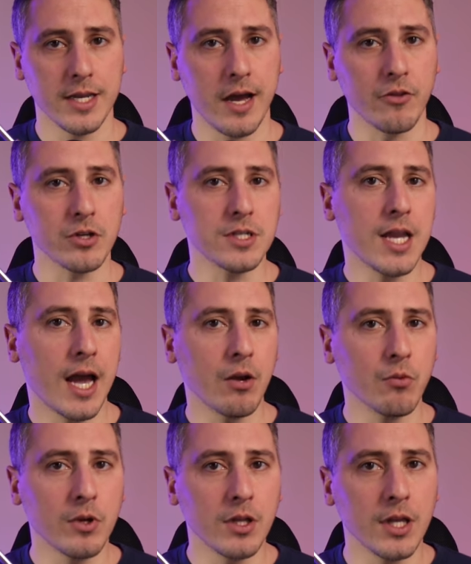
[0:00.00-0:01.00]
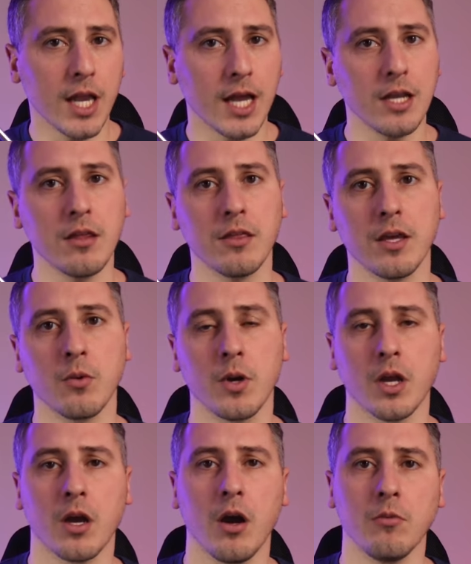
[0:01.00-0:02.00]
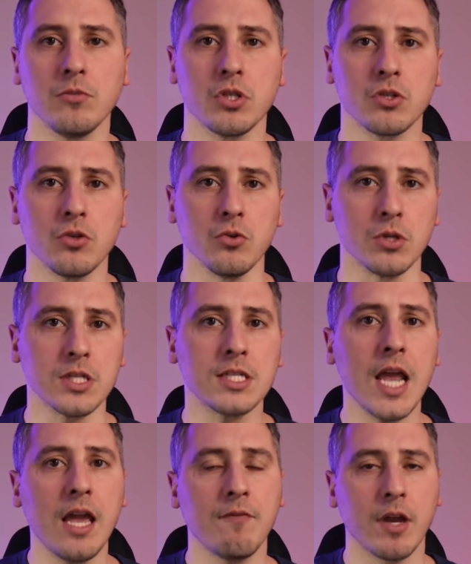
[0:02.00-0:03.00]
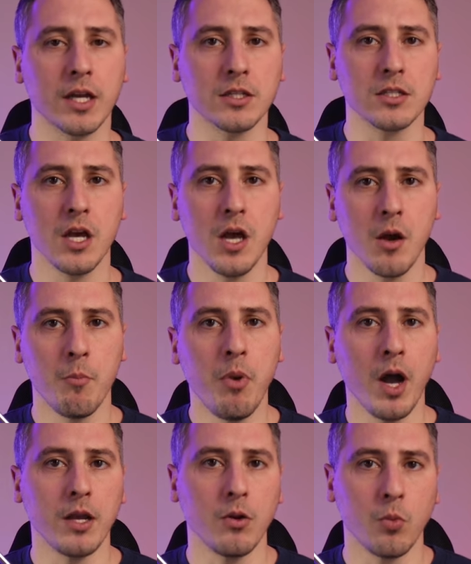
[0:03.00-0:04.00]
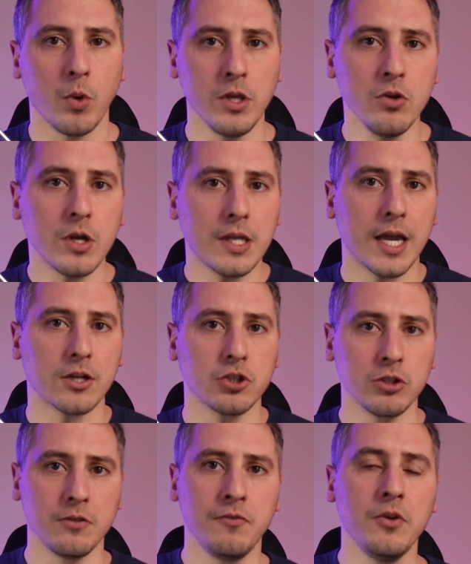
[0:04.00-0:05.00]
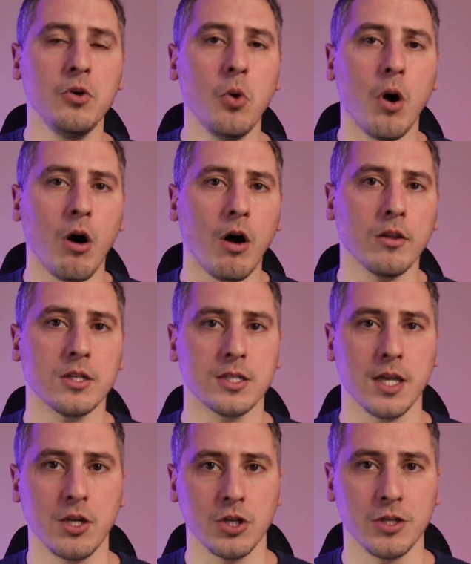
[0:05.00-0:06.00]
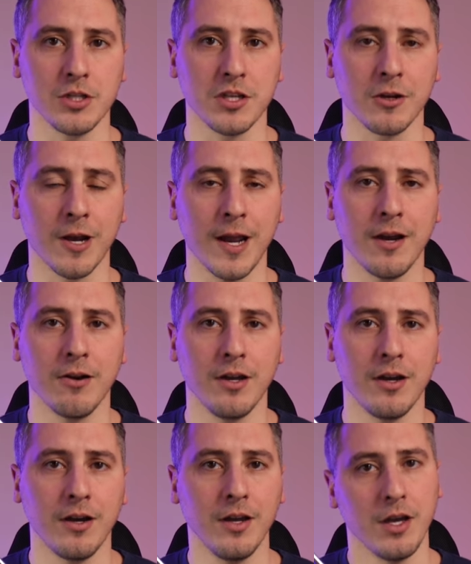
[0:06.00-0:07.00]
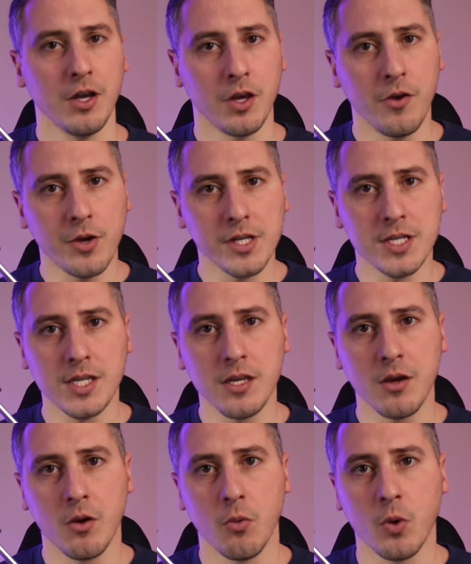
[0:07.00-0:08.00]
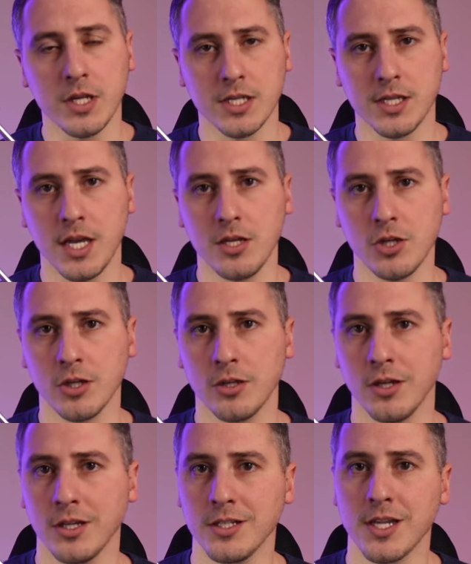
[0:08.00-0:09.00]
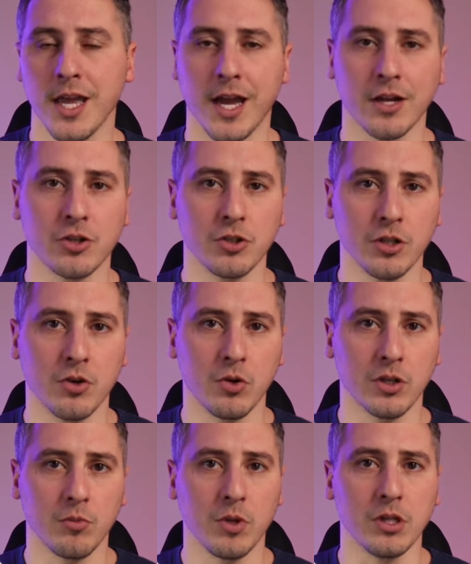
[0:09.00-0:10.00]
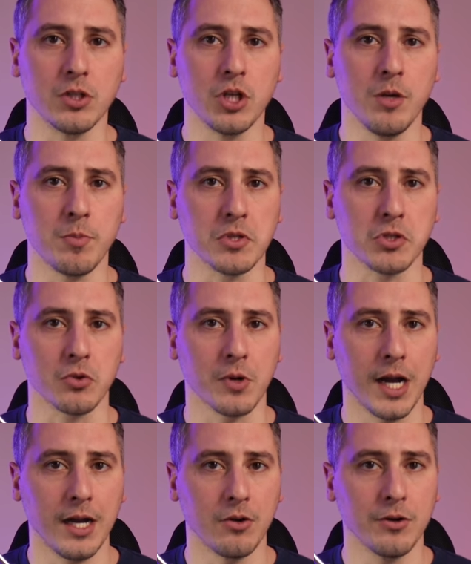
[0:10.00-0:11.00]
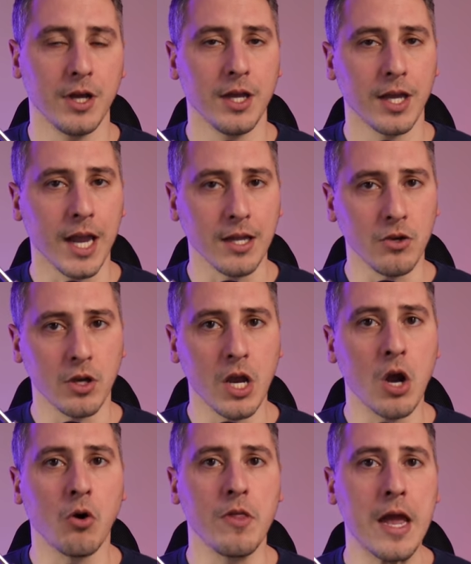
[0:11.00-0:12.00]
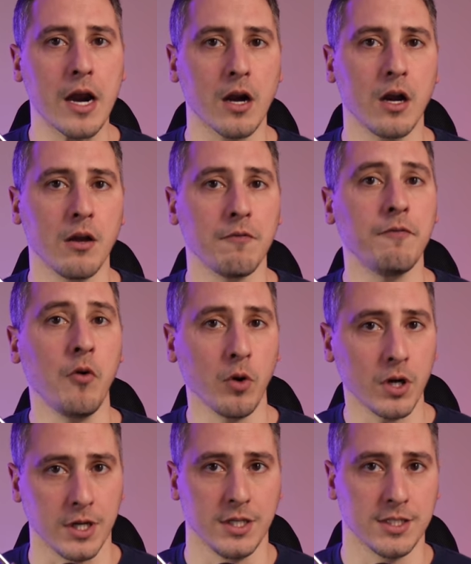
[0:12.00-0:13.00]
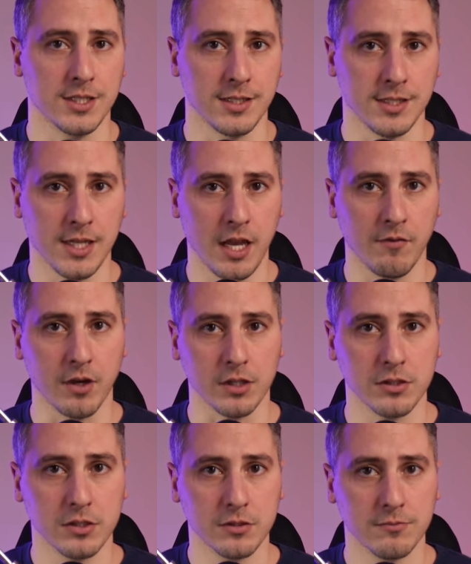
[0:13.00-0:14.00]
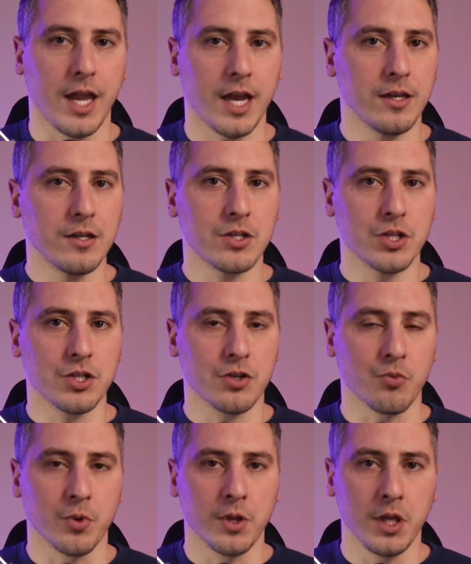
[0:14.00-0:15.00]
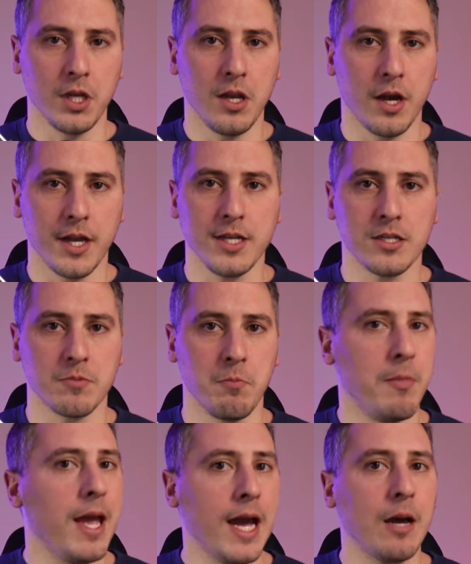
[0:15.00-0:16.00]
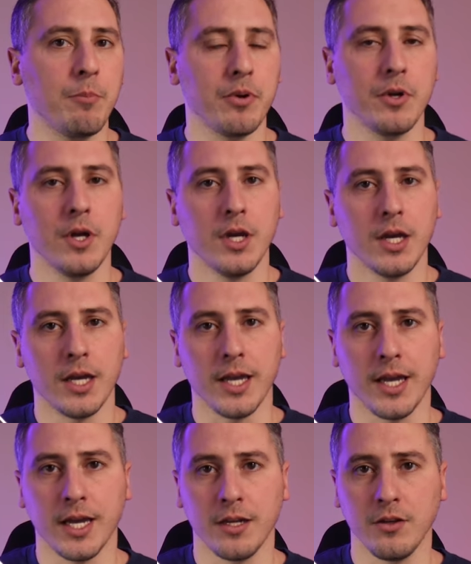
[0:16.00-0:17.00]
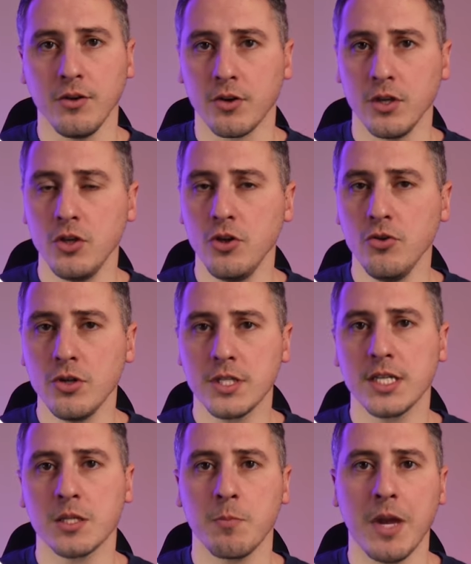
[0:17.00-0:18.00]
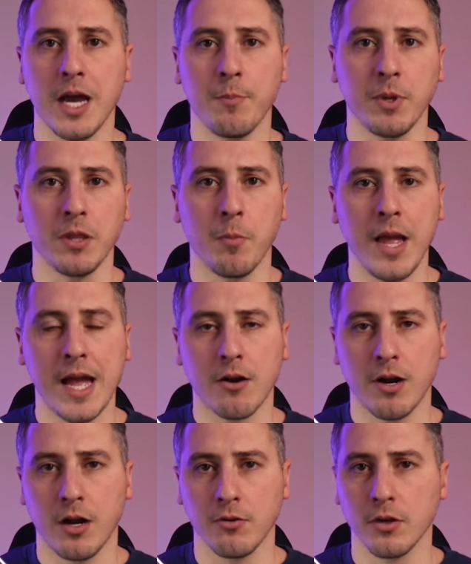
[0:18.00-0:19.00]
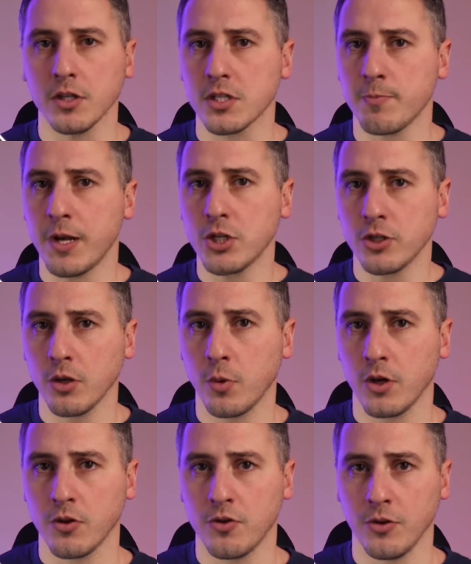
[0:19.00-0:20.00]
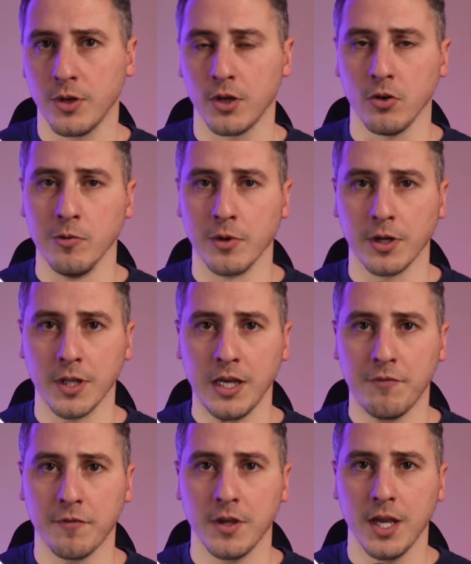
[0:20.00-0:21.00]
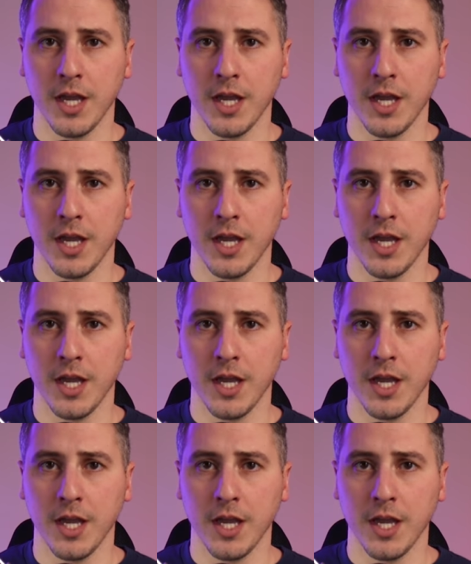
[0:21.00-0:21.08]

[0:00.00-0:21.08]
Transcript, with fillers: Now, there's not really anything when it comes to savings, but when you can actually view all the stations in your area, you can see what station is actually going to be the cheapest around, and you can go there for instant savings. And it's just a really nice map, and you can use this map in the background, especially when you're doing Uber and Lyft,